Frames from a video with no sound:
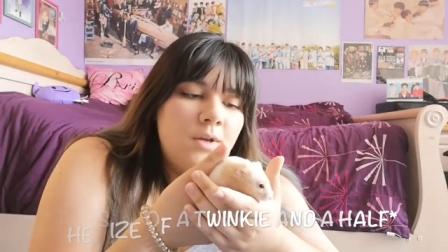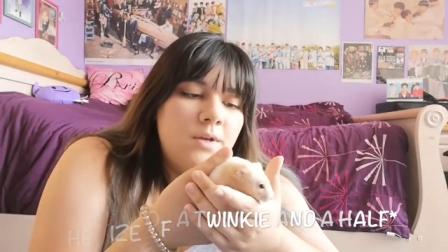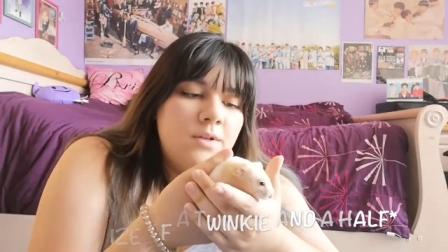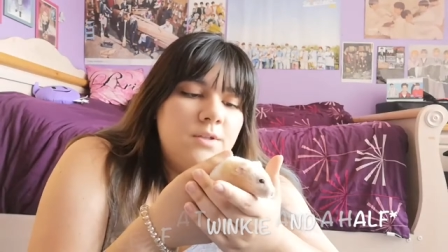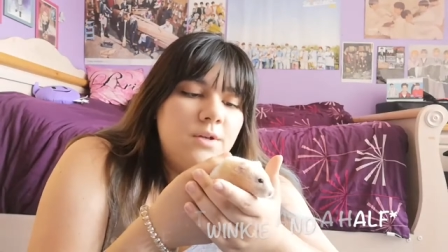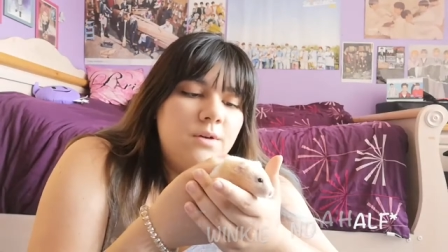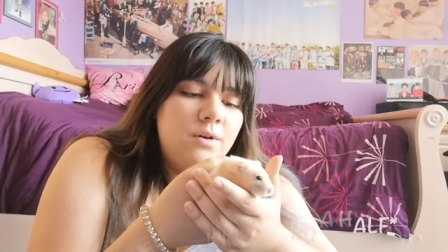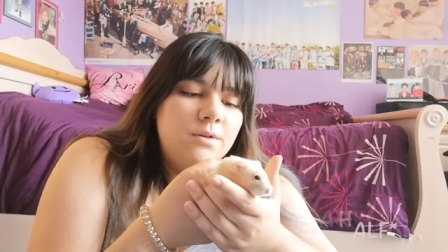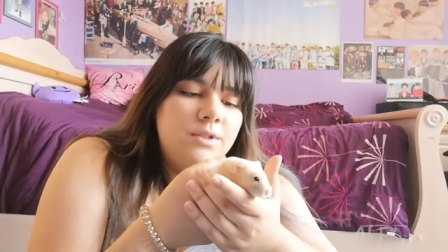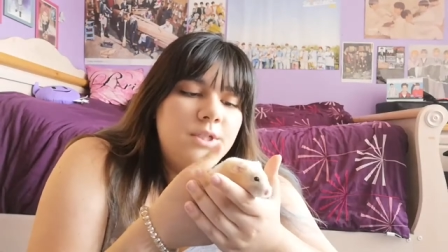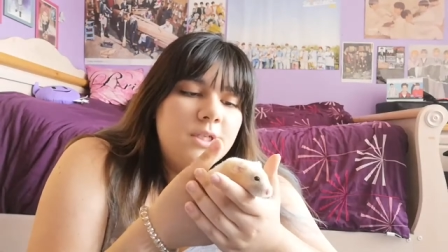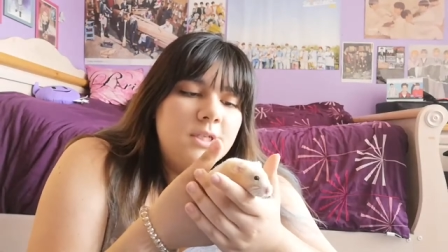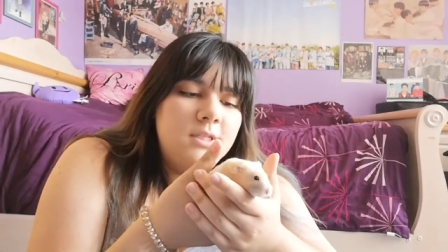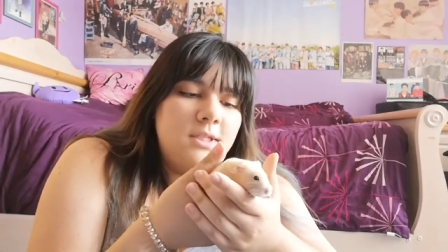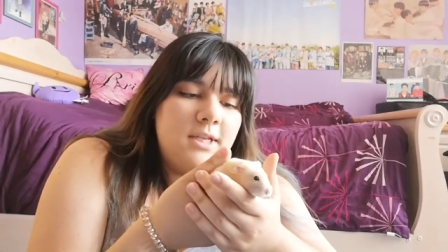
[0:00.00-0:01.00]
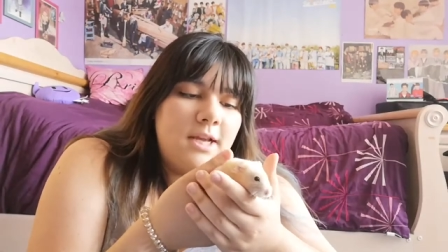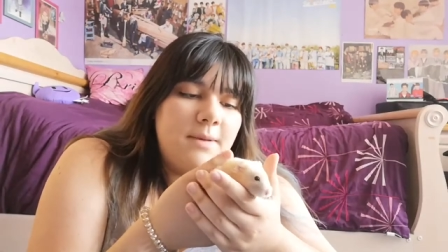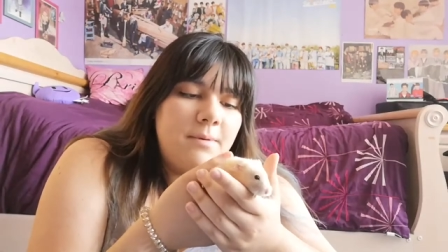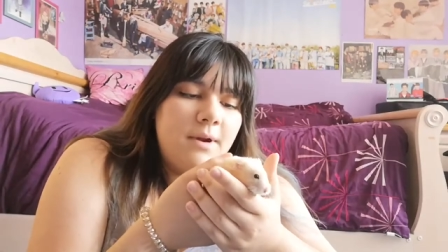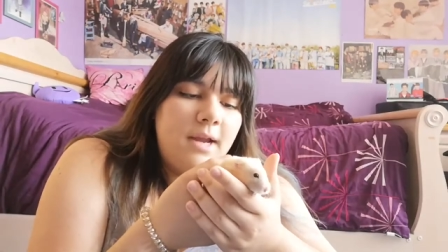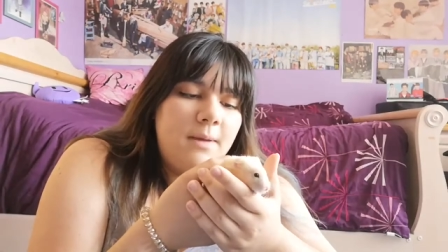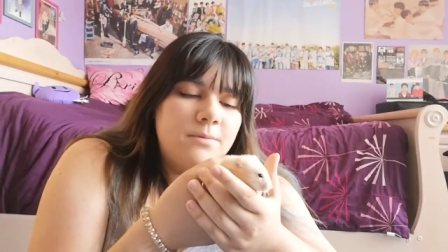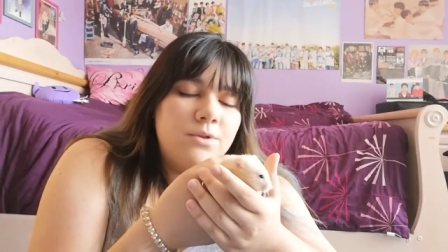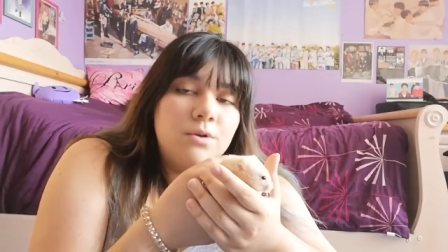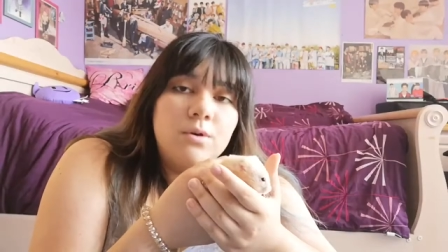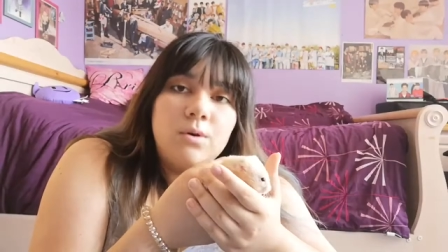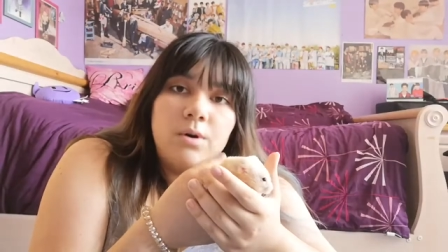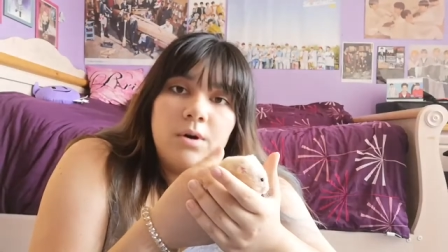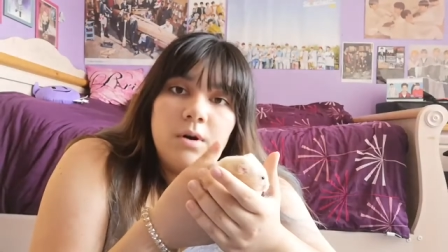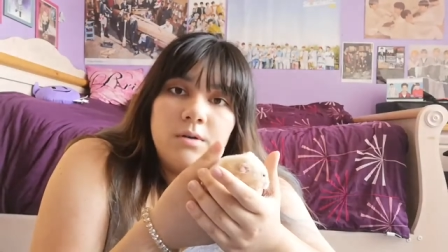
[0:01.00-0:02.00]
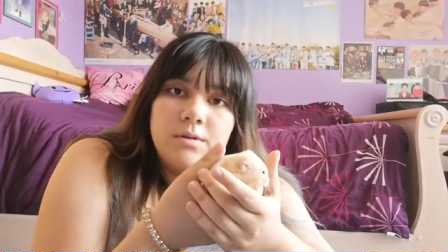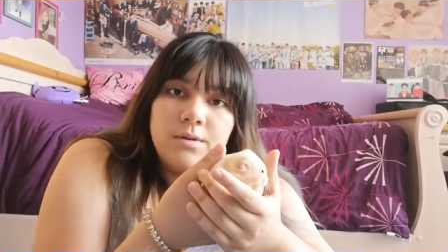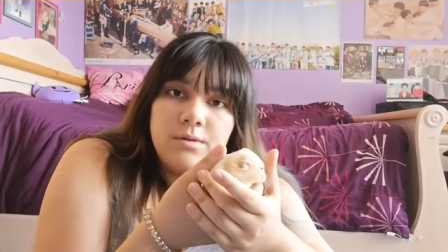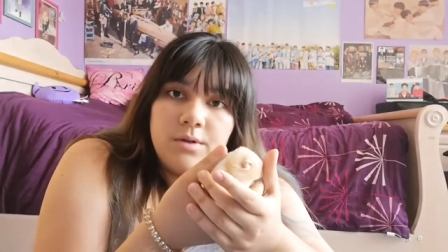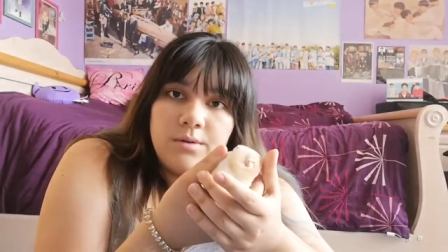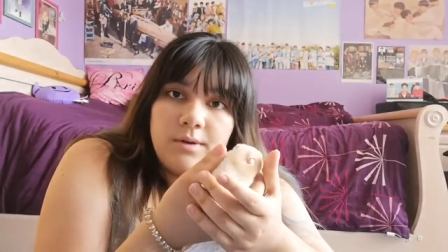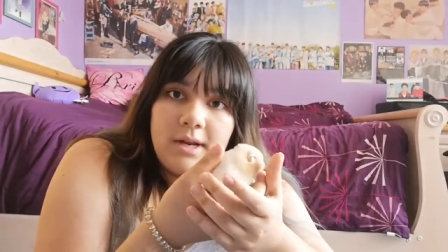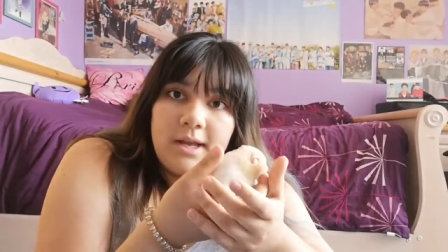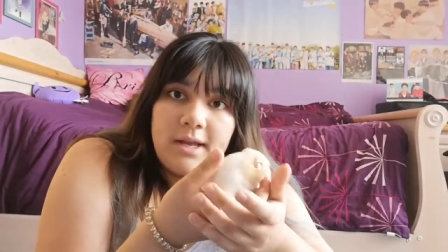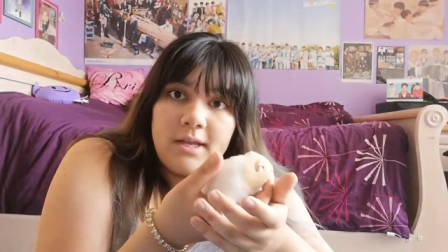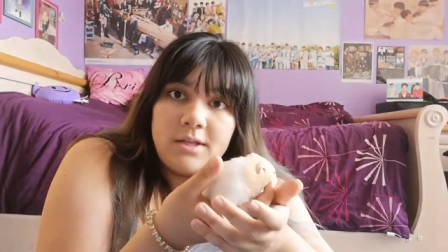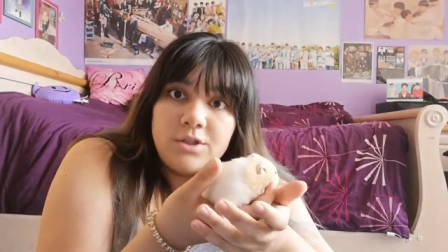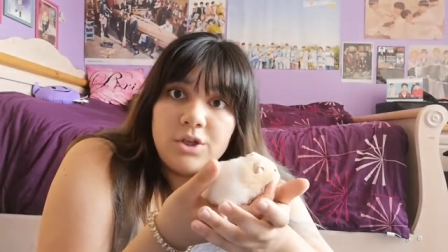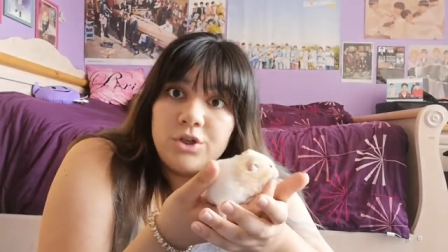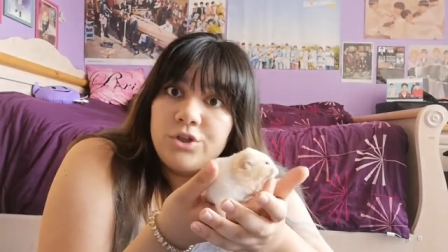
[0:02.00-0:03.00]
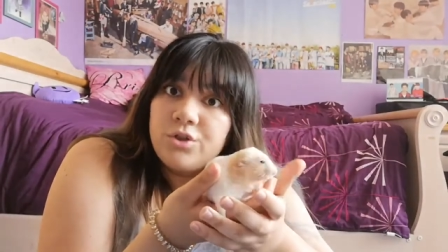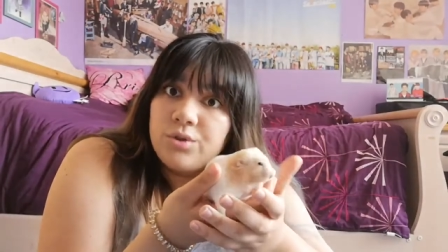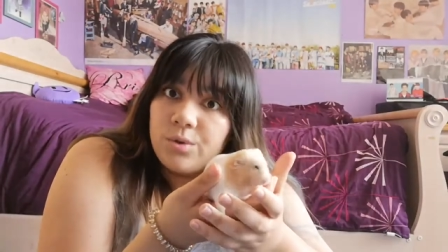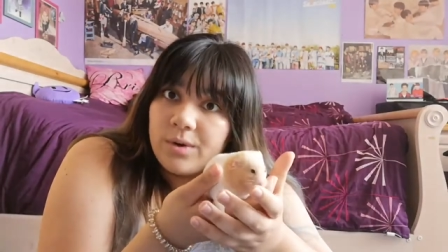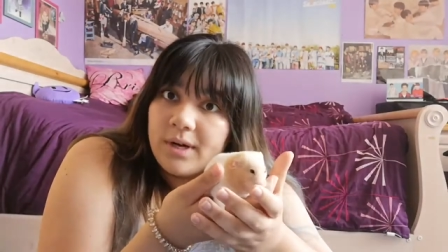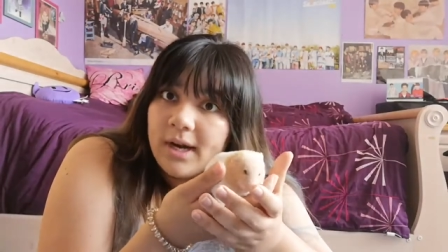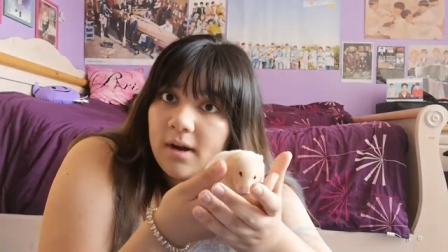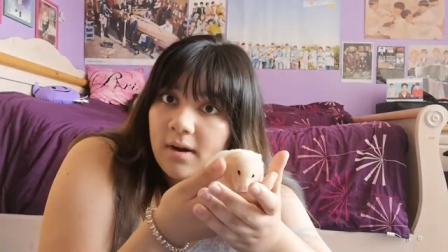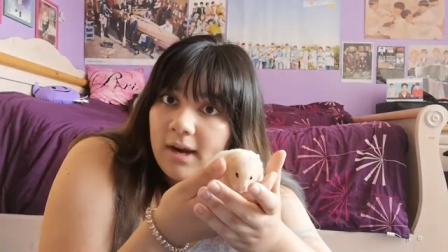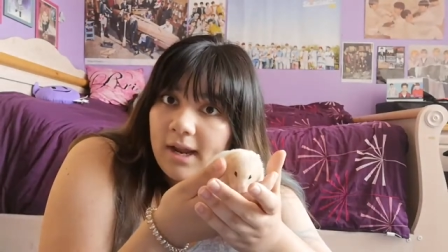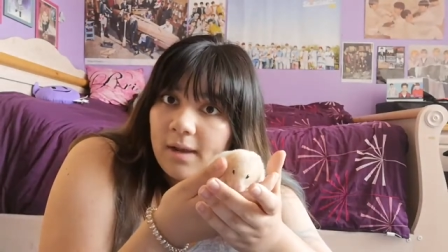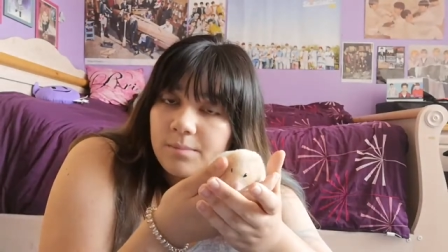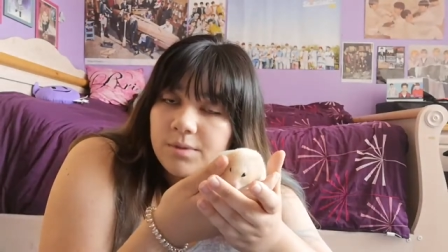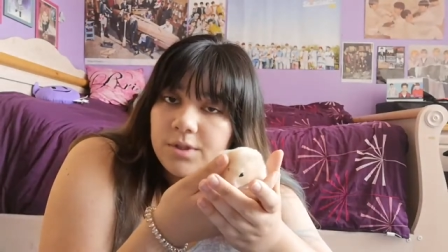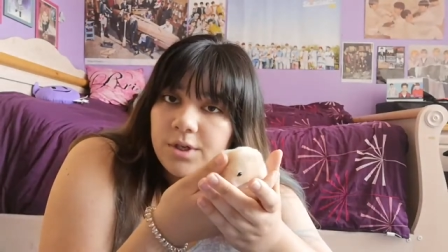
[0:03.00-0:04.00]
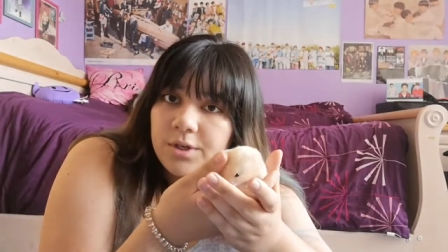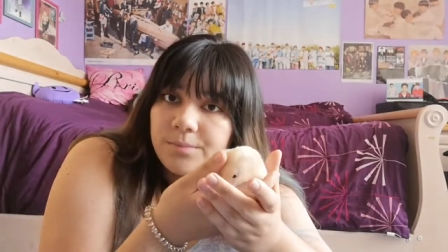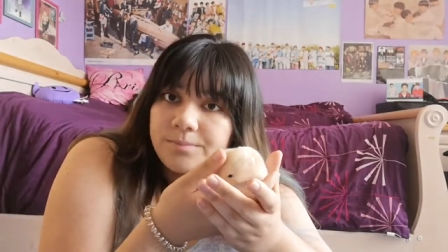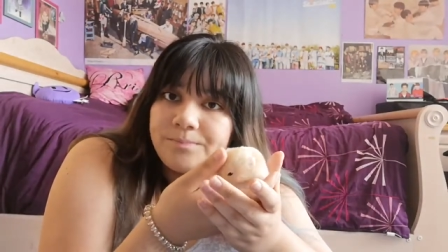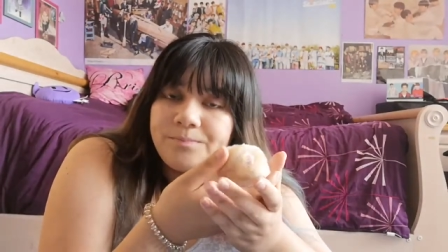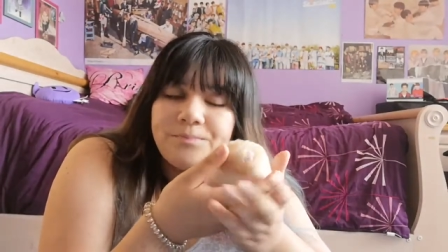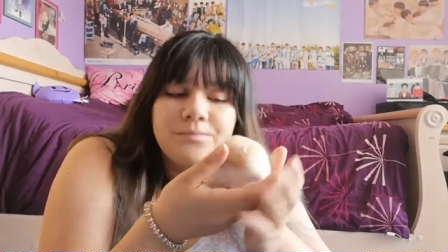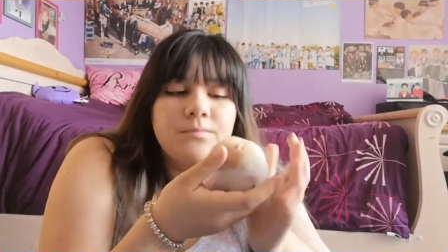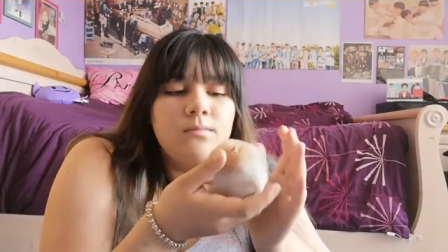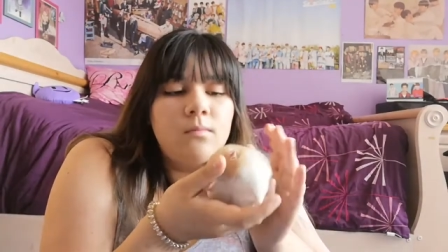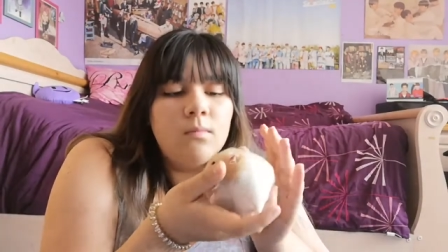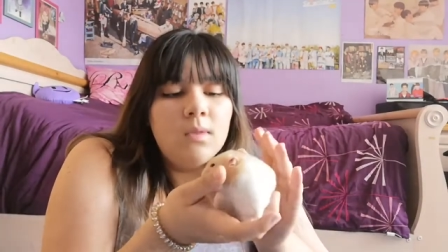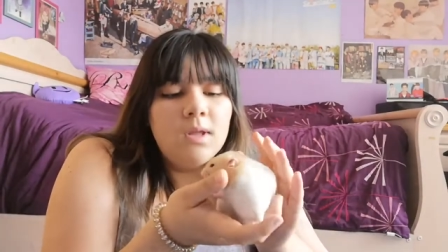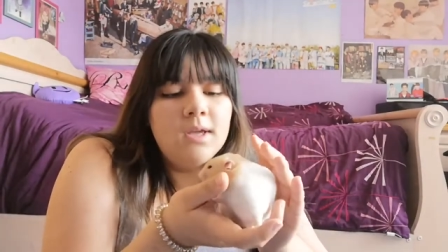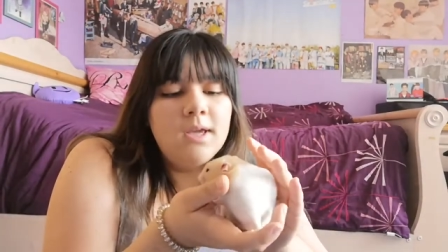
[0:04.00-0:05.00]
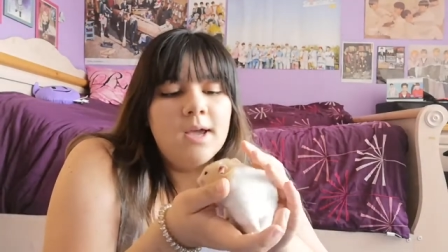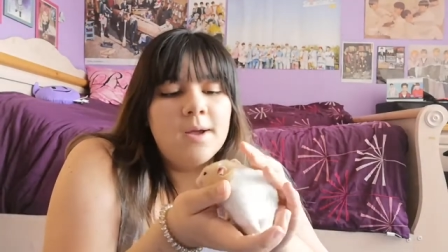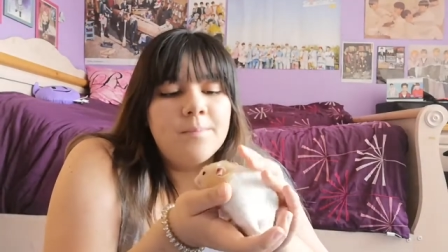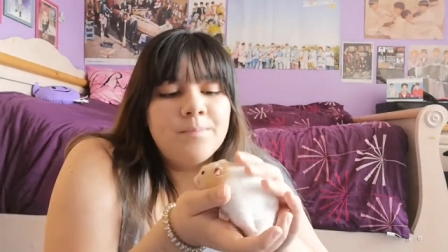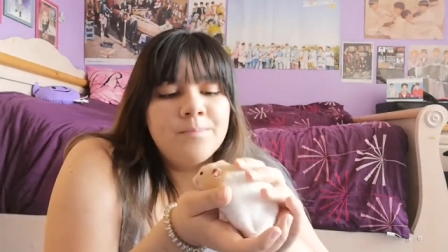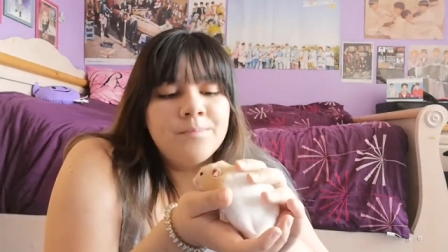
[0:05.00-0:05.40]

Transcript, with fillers: So Hoshi is a teddy bear hamster, or also known as a short hair hamster. Yeah.